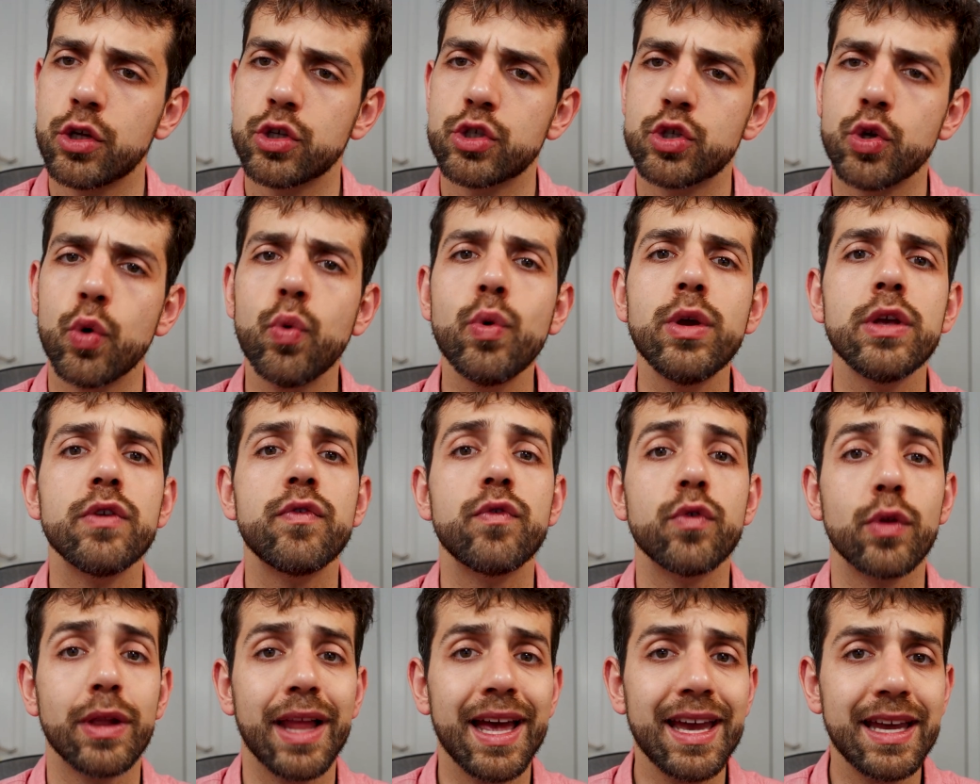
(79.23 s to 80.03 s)
So
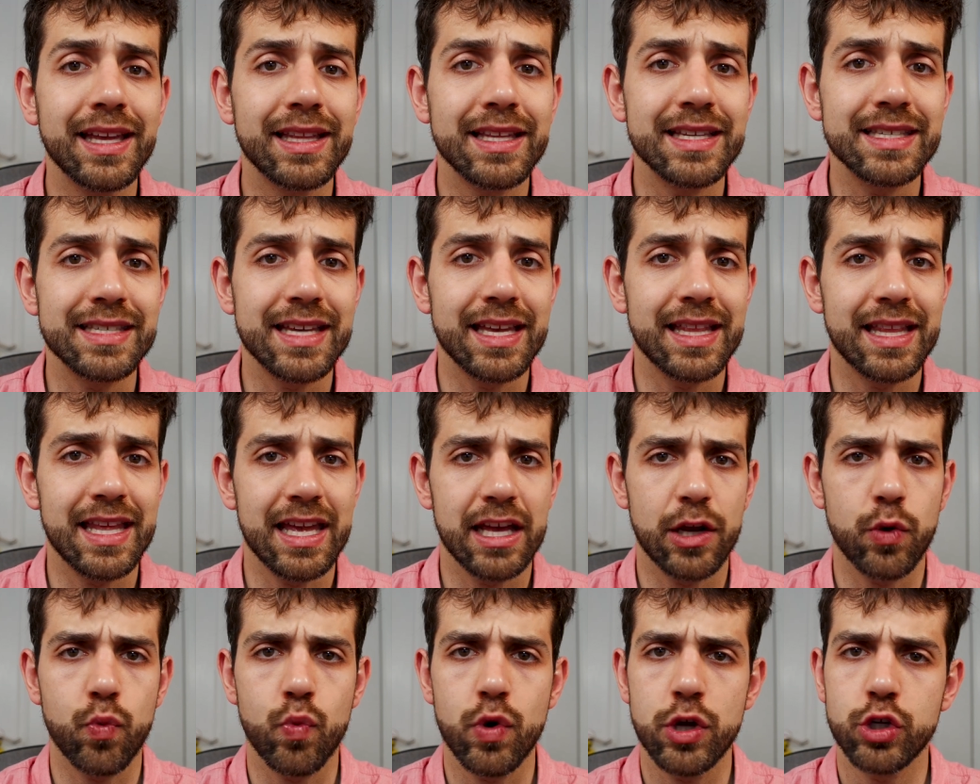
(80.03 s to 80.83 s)
if you like this
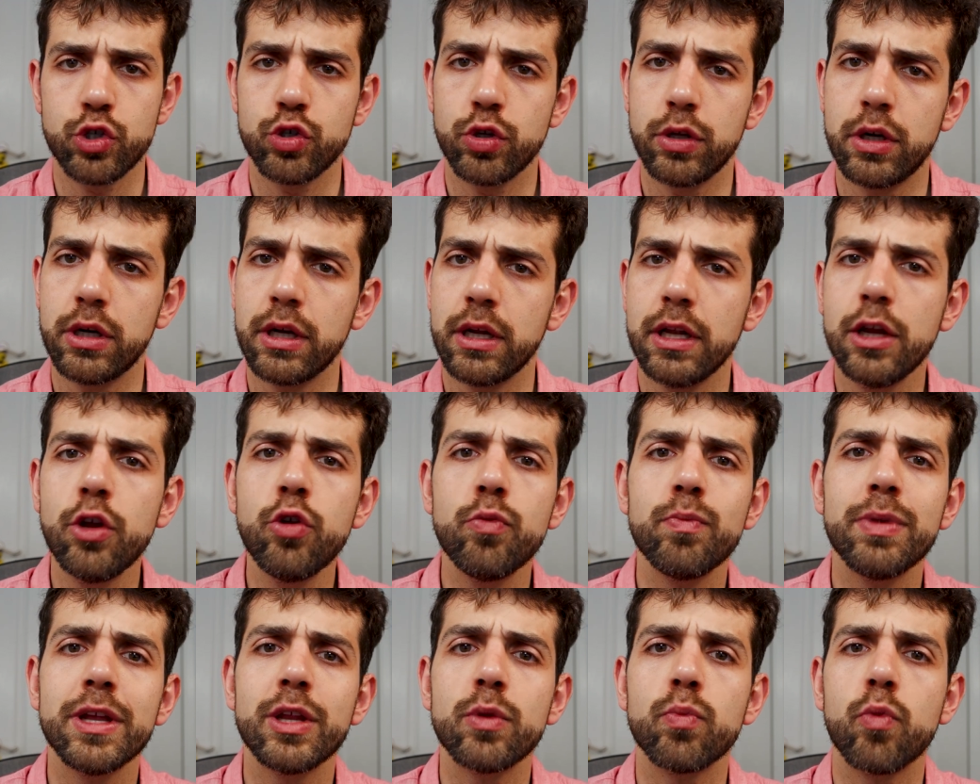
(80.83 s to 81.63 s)
idea and want to learn a
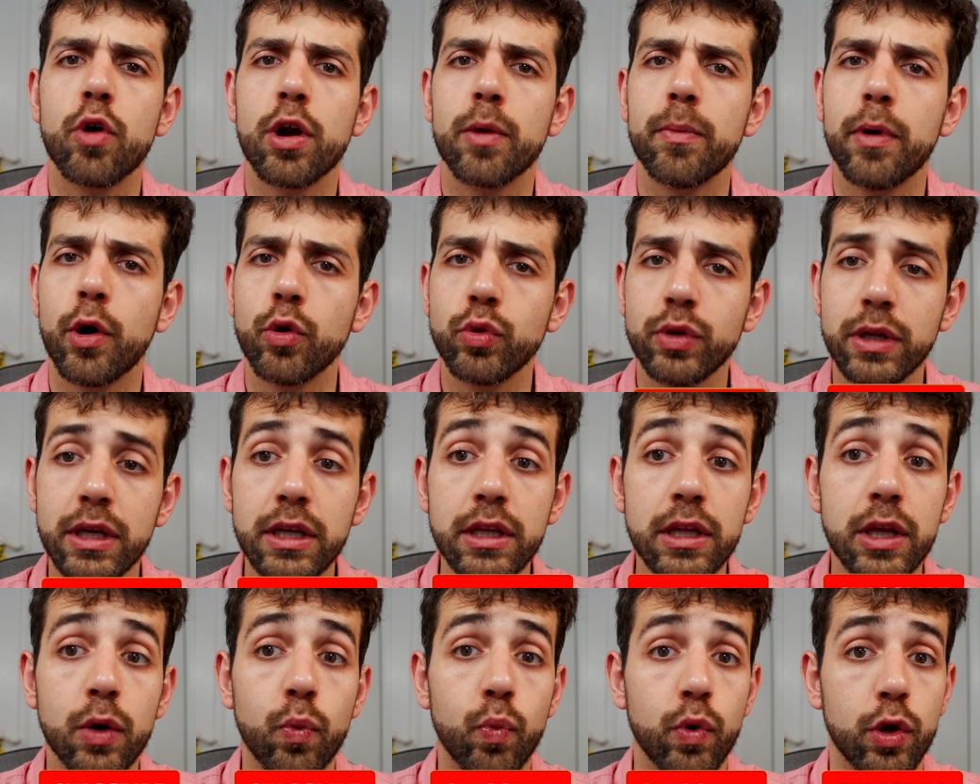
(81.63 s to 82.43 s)
little bit more about
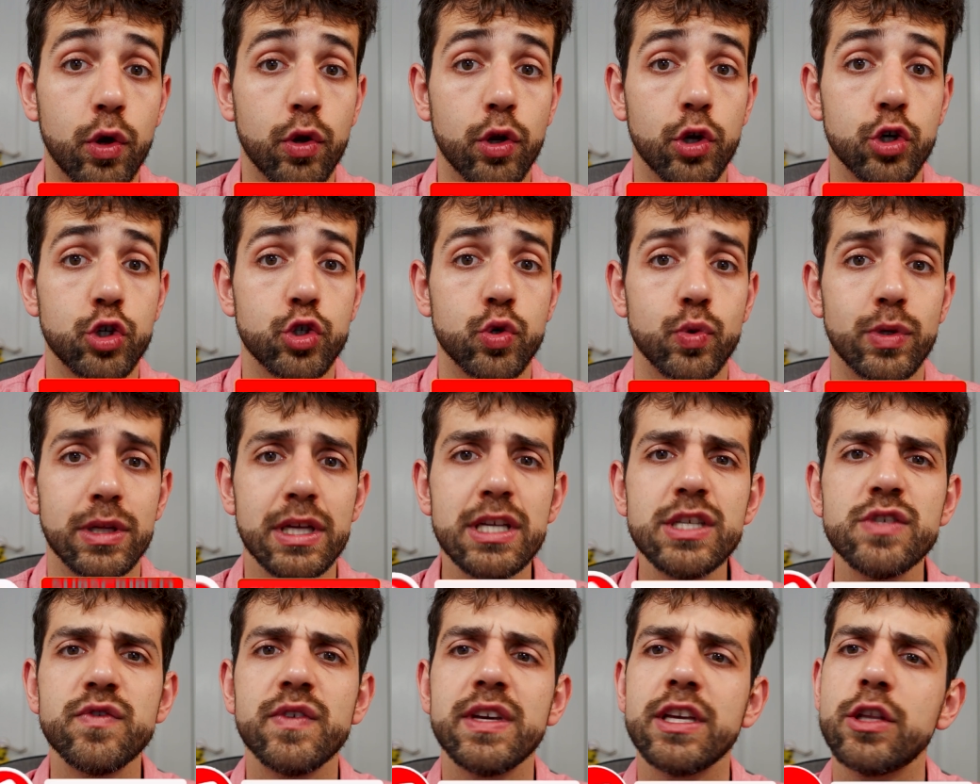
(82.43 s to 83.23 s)
it, we're gonna show in
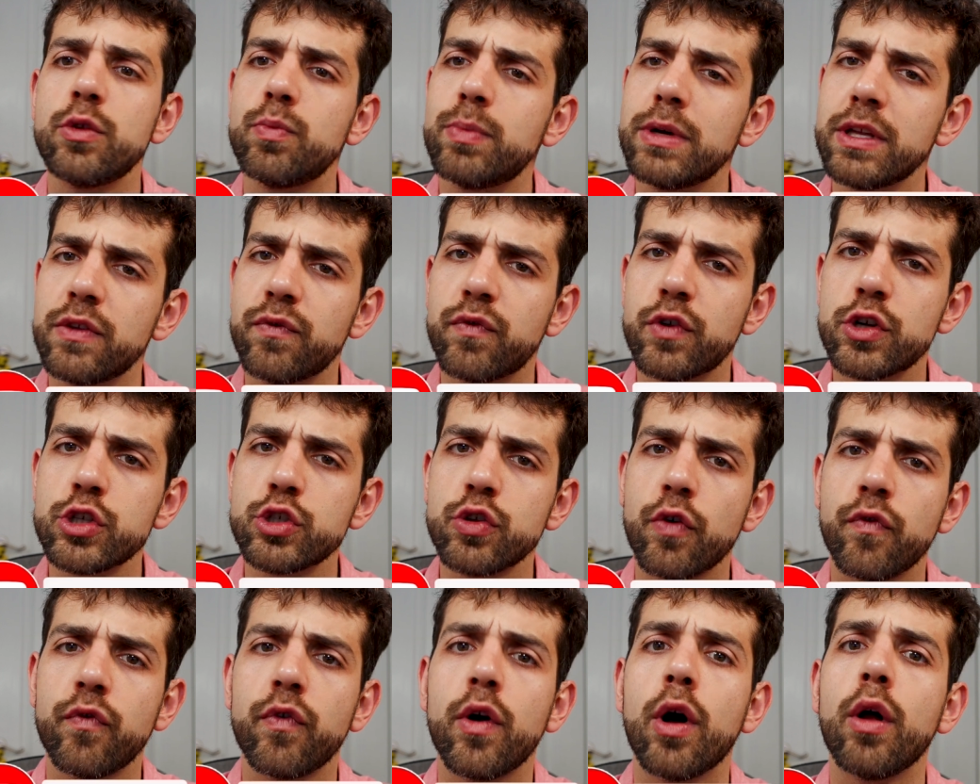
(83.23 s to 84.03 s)
this video. But
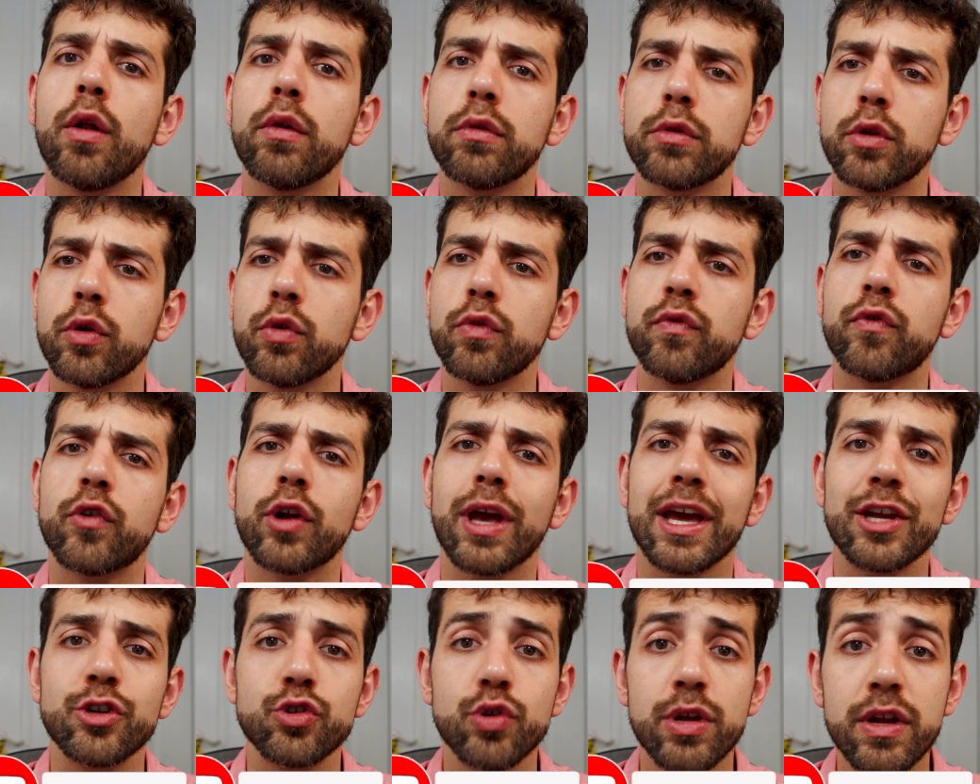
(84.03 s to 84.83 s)
first of all, don't
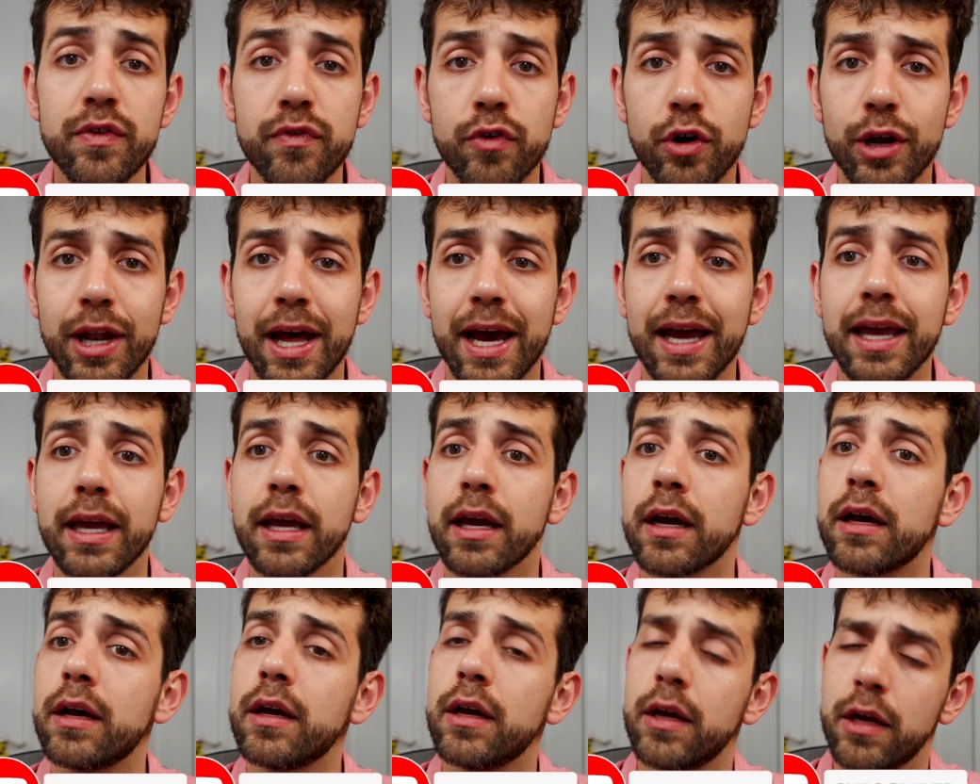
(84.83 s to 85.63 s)
forget to leave a
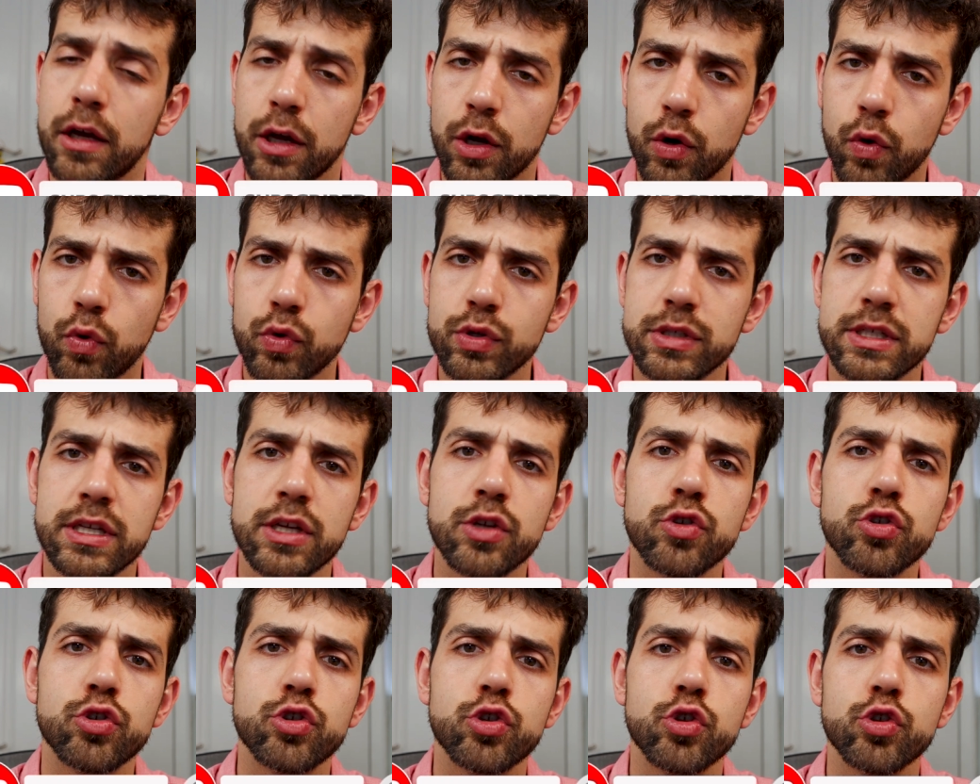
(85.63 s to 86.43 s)
like.
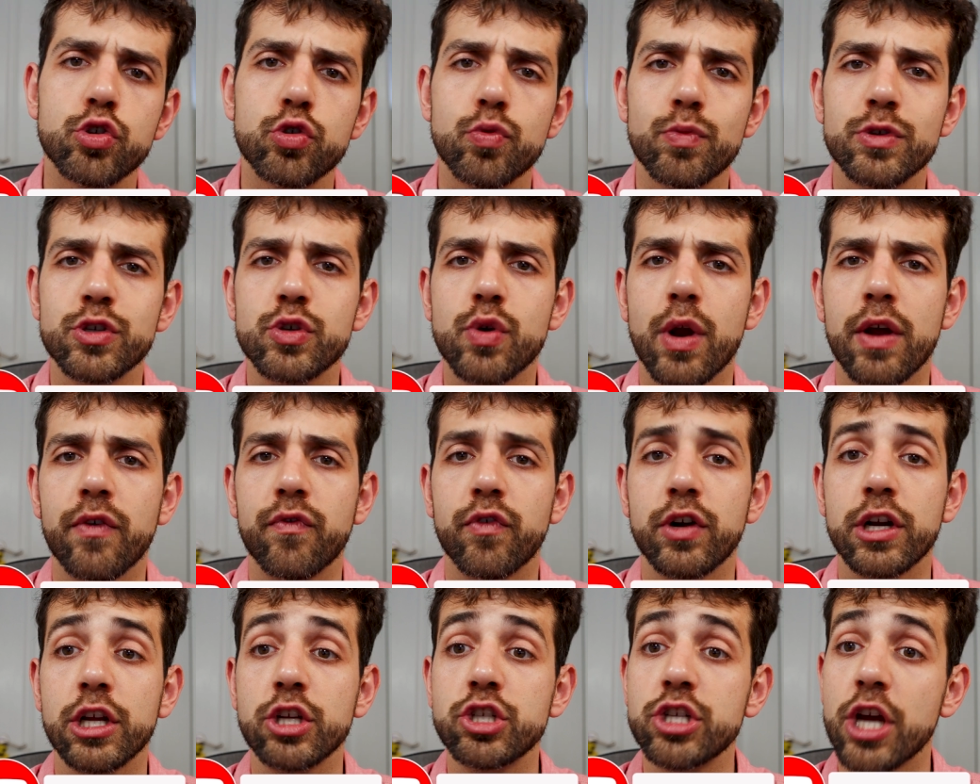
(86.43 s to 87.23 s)
Consider to subscribe
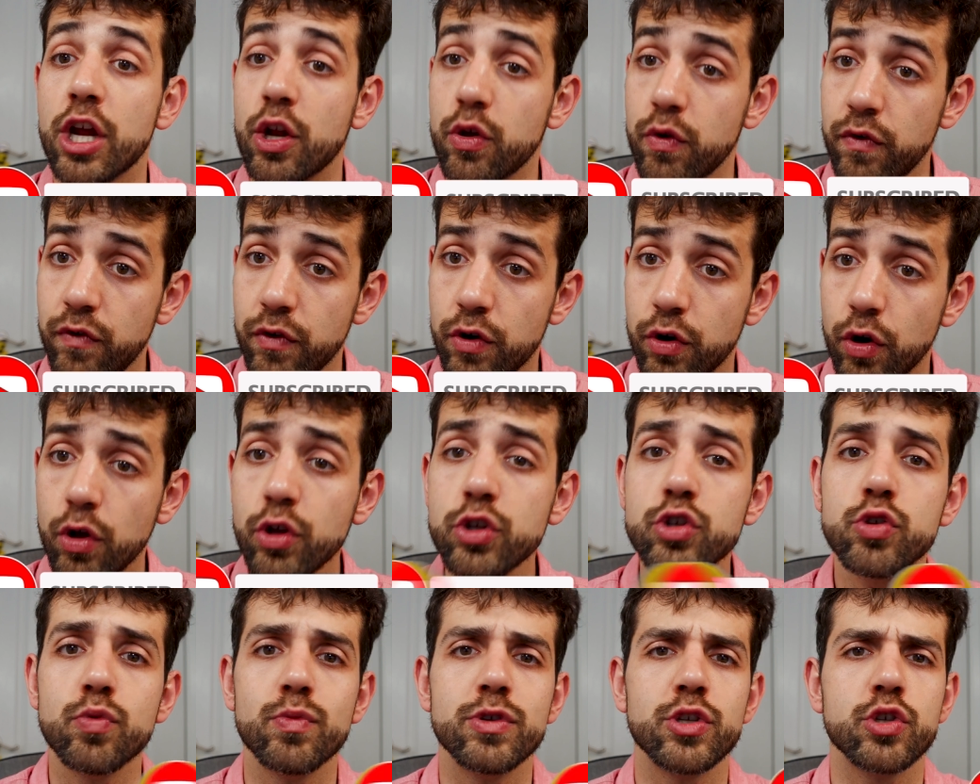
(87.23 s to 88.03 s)
for the channel if you're
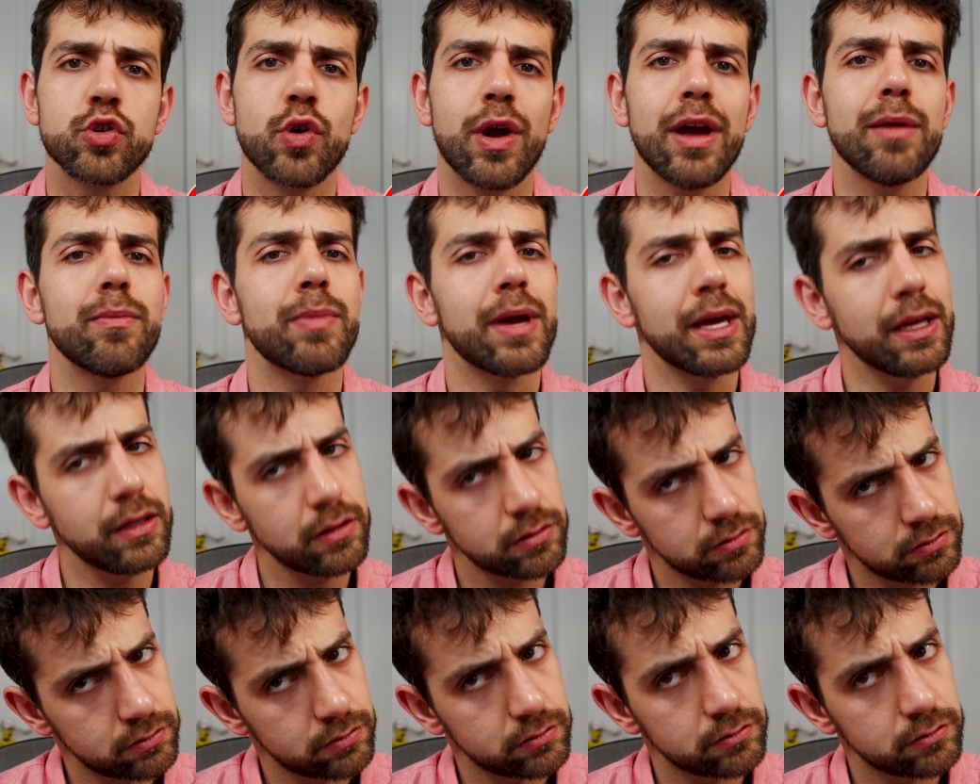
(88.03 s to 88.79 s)
not subscribed. And